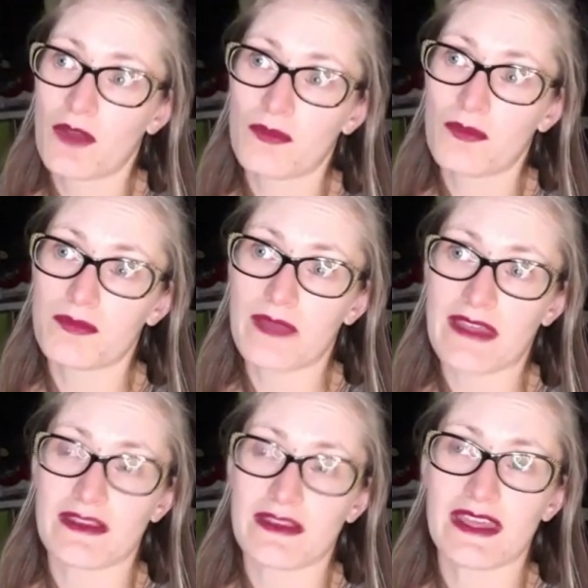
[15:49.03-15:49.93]
when
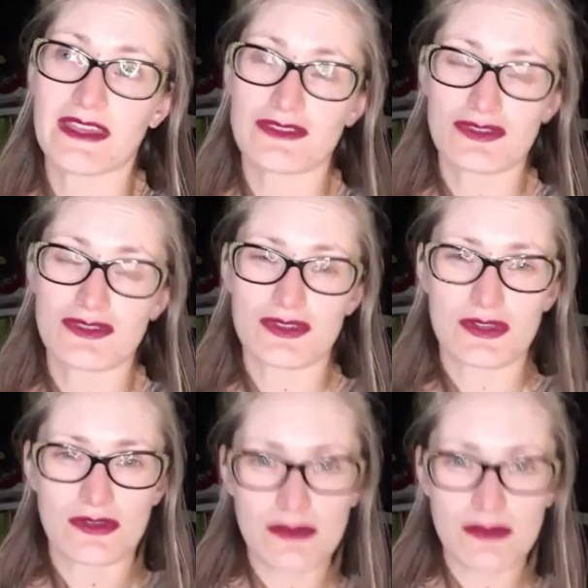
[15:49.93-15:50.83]
it is
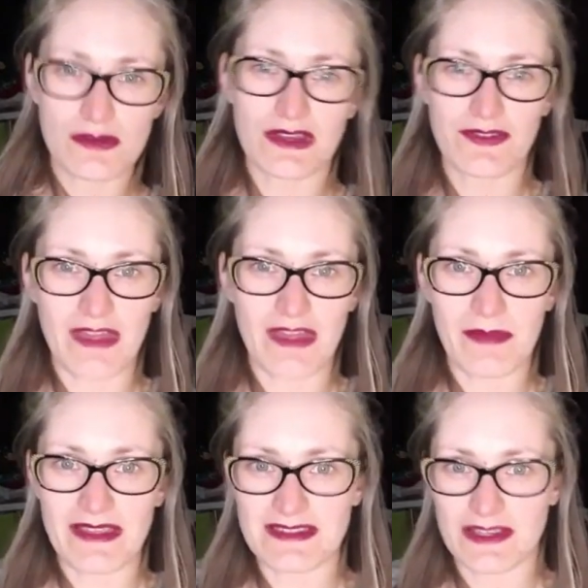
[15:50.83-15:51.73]
truly for their
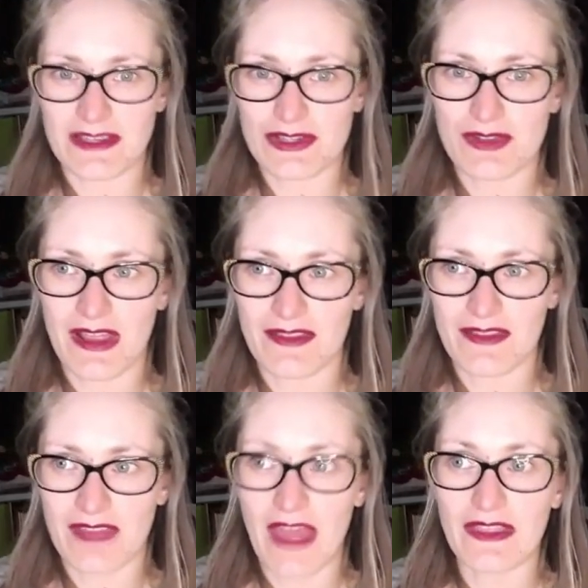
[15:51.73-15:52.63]
best interest
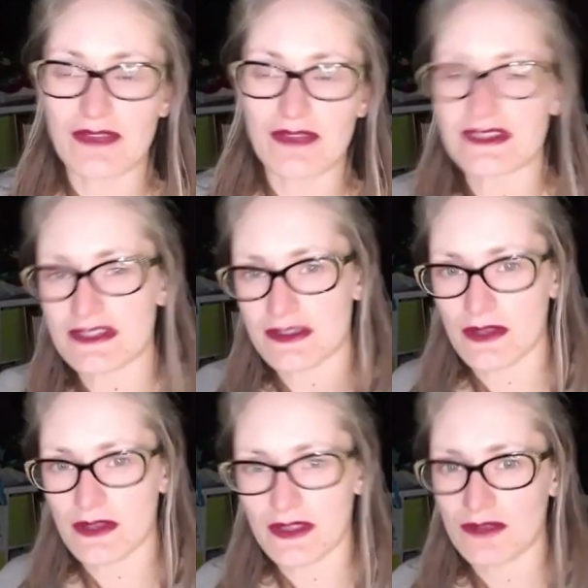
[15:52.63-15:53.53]
and there is a solid
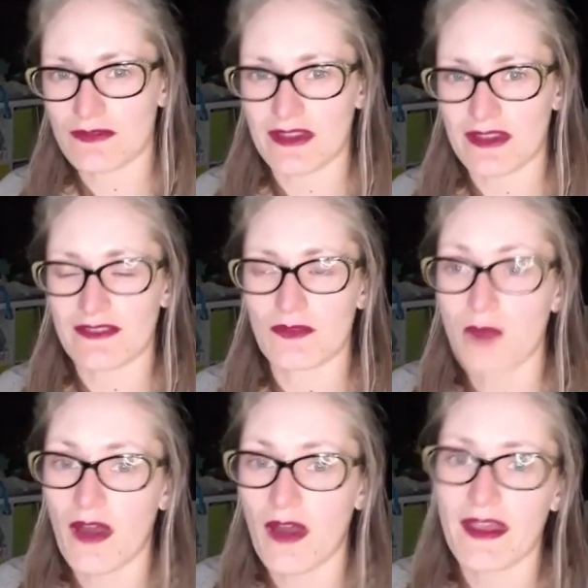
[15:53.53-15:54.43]
good reason
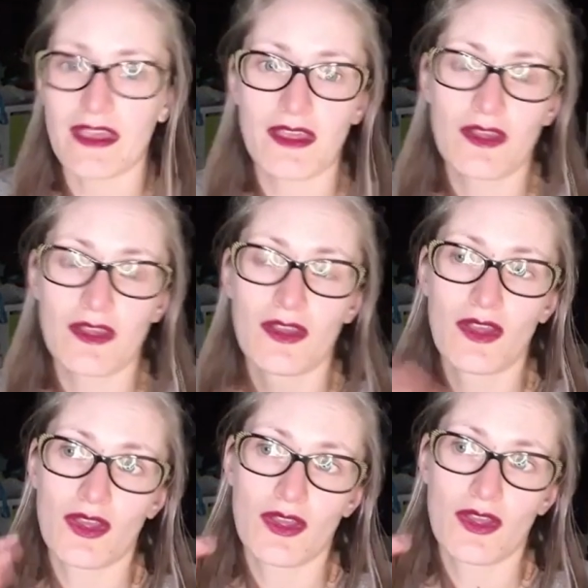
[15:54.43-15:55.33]
why
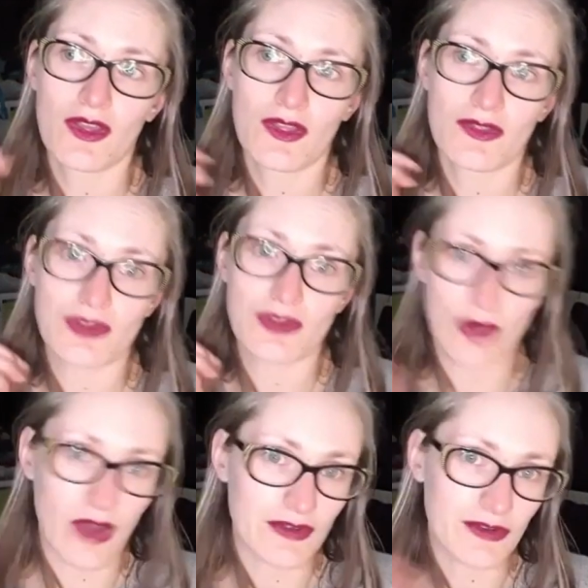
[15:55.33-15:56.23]
you
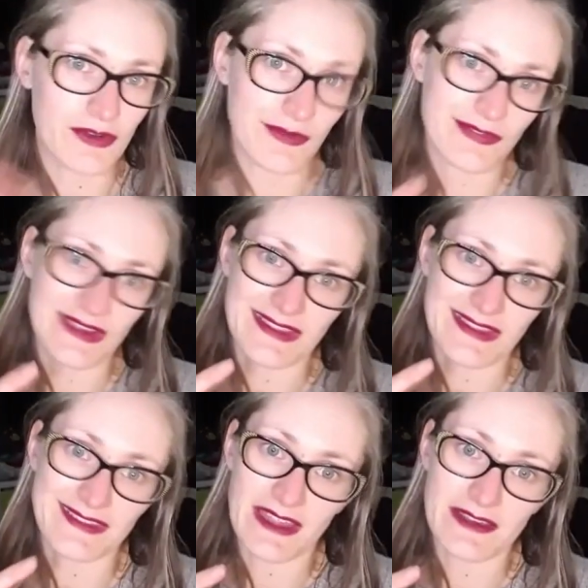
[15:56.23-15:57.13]
aren't offering
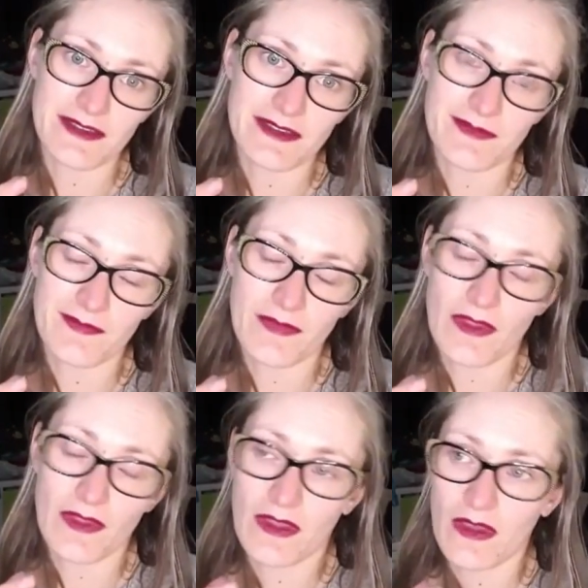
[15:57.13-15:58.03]
instead.
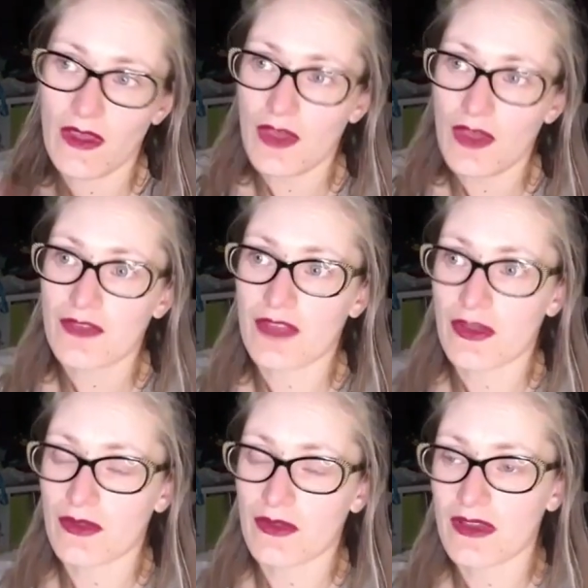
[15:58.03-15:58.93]
So
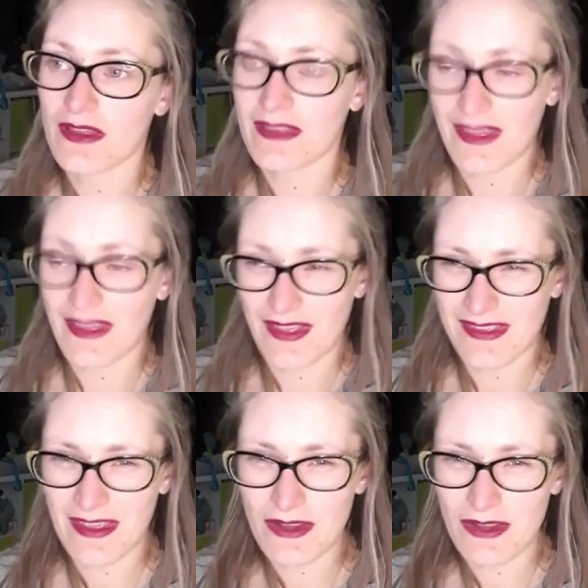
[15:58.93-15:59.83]
yeah, it's had a
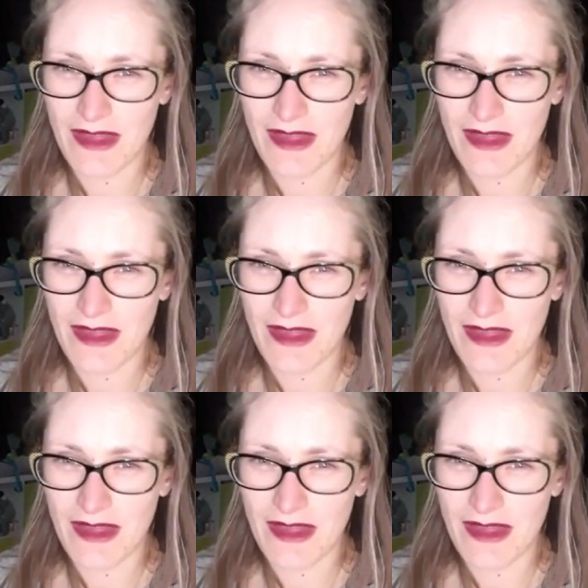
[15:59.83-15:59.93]
great